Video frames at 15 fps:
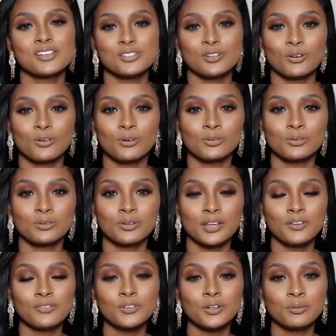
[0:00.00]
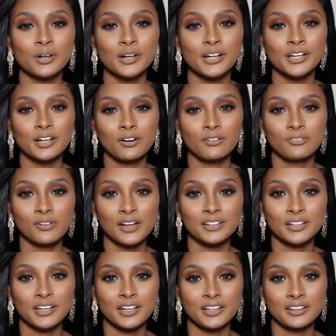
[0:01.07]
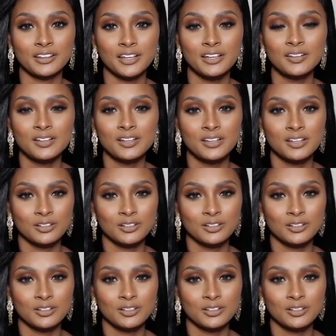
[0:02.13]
So if you worry of finding anything,